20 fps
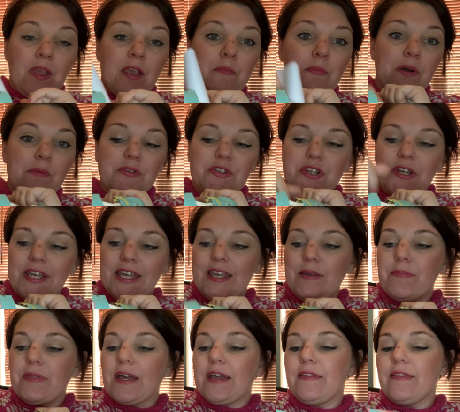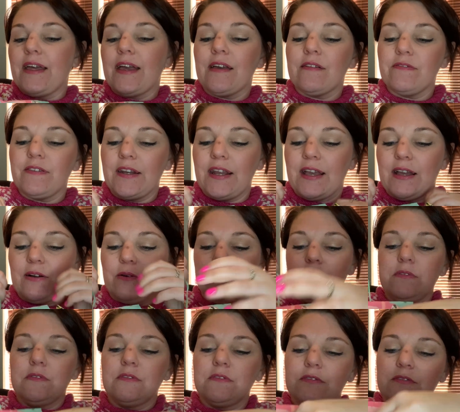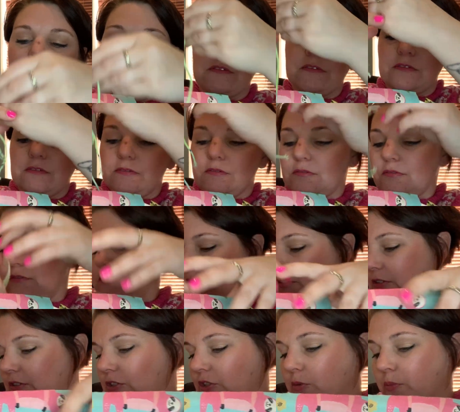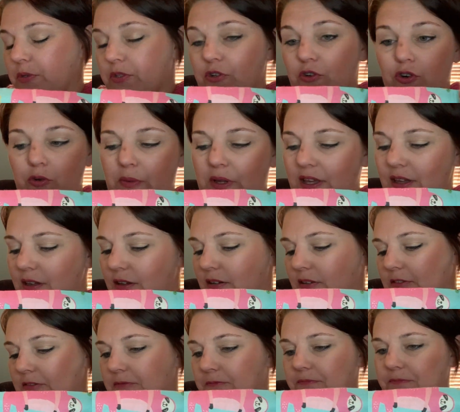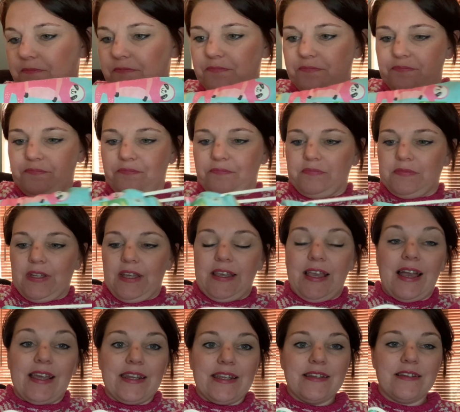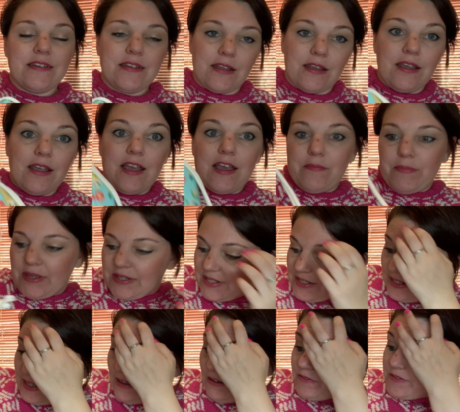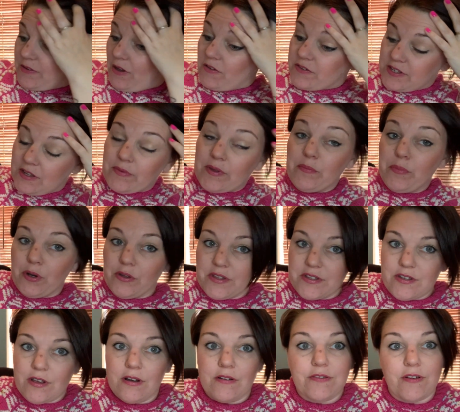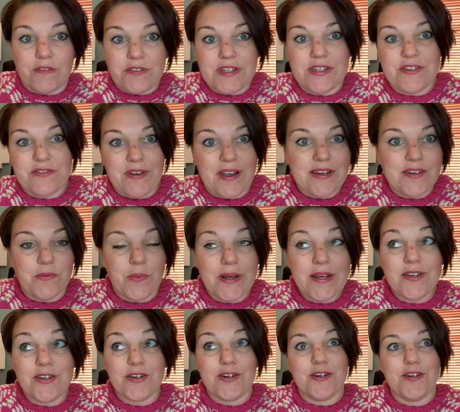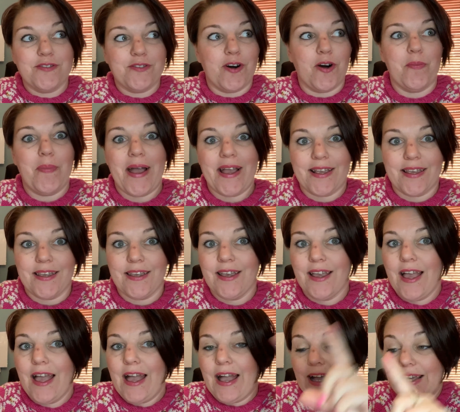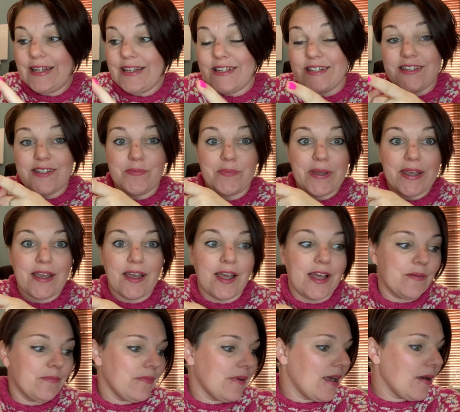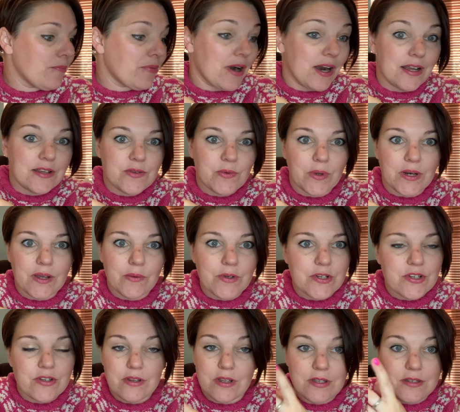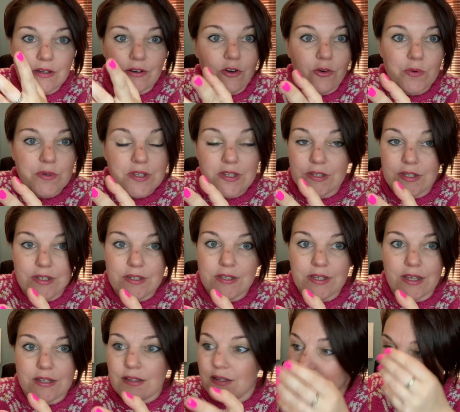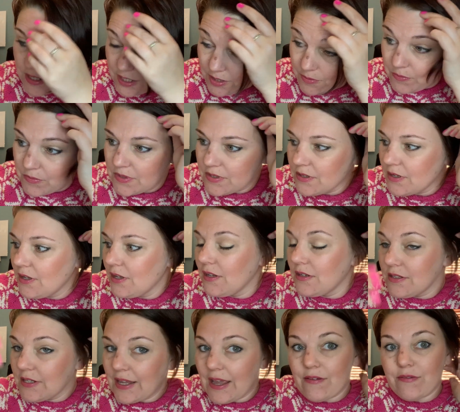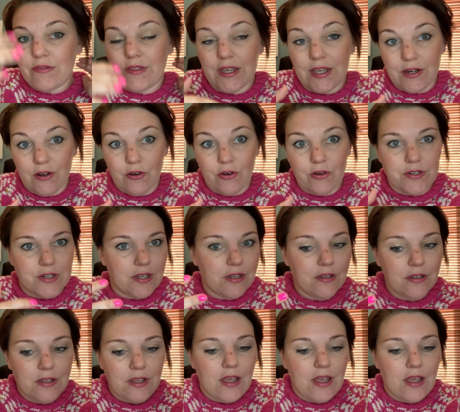I'm just going to keep that in there for now. Super scrummy. Yeah, I needed to, basically, obviously I've been putting this off, obviously to find a window for Peggy. I needed to pick a prize winner, which isn't always as easy as it seems, to get everything in order.